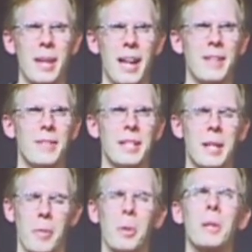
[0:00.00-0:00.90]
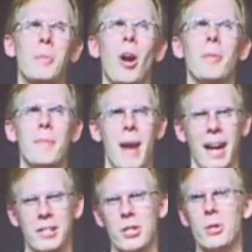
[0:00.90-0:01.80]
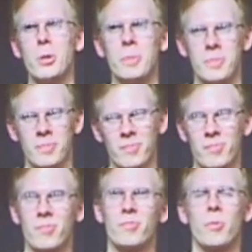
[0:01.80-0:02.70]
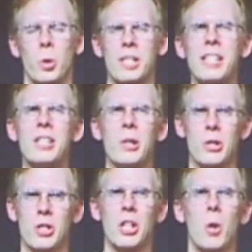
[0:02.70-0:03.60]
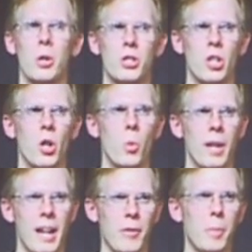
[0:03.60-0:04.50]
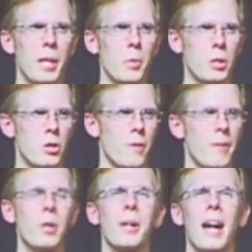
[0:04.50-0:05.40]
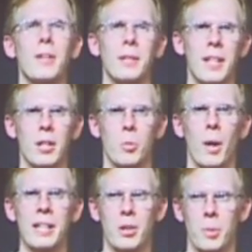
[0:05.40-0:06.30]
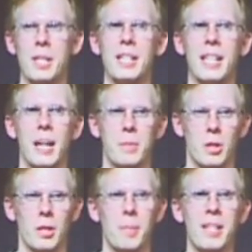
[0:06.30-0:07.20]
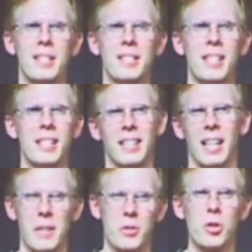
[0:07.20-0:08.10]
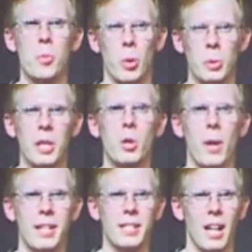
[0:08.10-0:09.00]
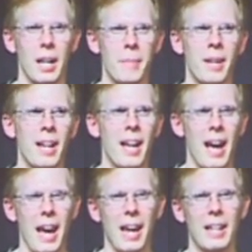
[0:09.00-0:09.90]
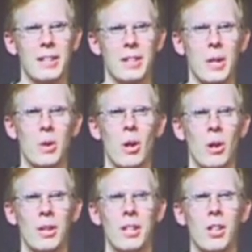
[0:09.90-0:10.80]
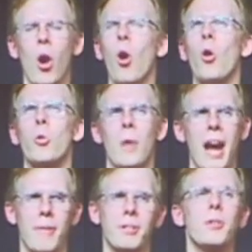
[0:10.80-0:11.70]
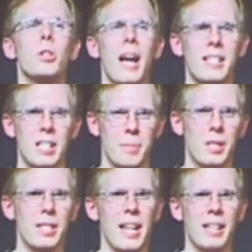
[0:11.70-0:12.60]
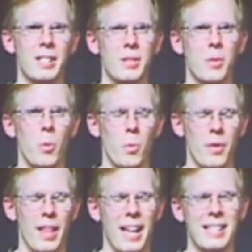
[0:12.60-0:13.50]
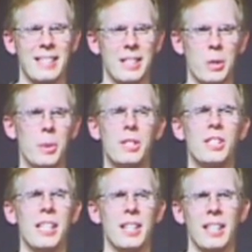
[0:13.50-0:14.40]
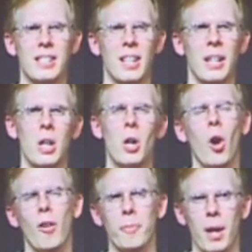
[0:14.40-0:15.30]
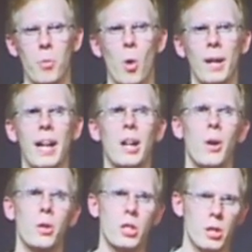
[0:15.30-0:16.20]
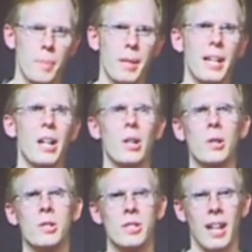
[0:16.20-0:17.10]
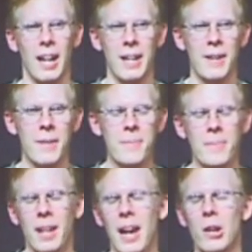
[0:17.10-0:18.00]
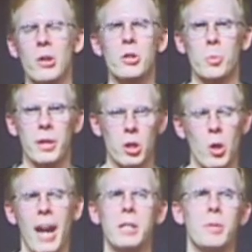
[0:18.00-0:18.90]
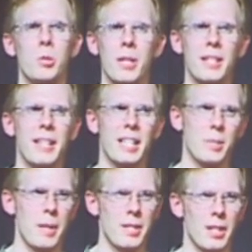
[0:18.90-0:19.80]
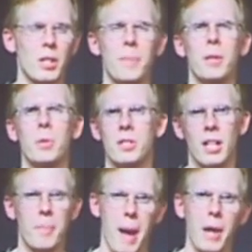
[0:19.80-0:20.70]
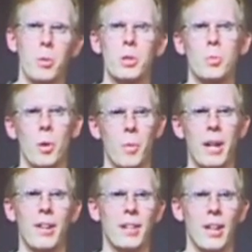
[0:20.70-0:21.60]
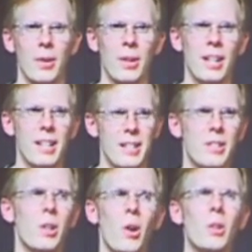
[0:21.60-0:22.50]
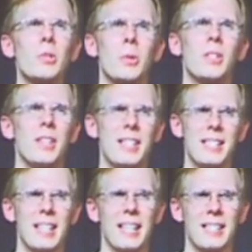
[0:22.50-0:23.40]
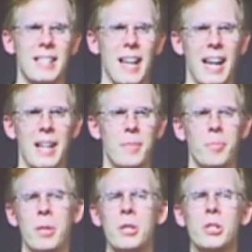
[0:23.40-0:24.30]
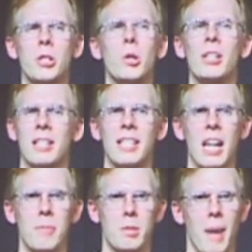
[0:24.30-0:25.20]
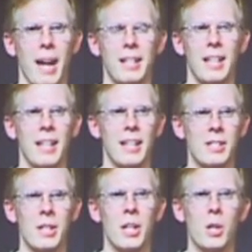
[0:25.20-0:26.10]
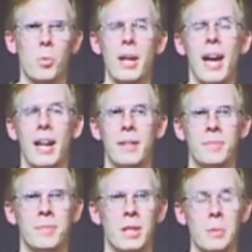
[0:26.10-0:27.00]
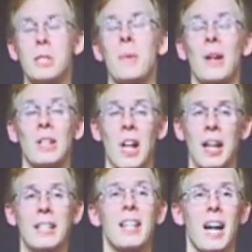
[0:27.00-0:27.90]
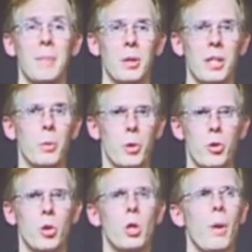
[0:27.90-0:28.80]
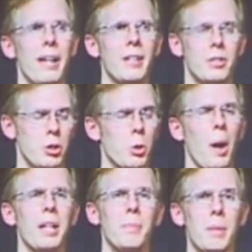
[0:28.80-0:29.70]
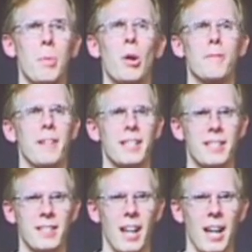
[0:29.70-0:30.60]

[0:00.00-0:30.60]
And it really brought me back to 14 years ago or so when everybody was figuring out that they could write 3D games on the PC and kind of Doom early Quake time. And there are a whole raft of classic mistakes that you would see, things like off by one errors, clipping errors, errors with cracks between things because the clipping was done backwards one way or another. And there's all sorts of these things. And we used to look at the games back then as we spent a lot of time on the original Quake to try and be perfect.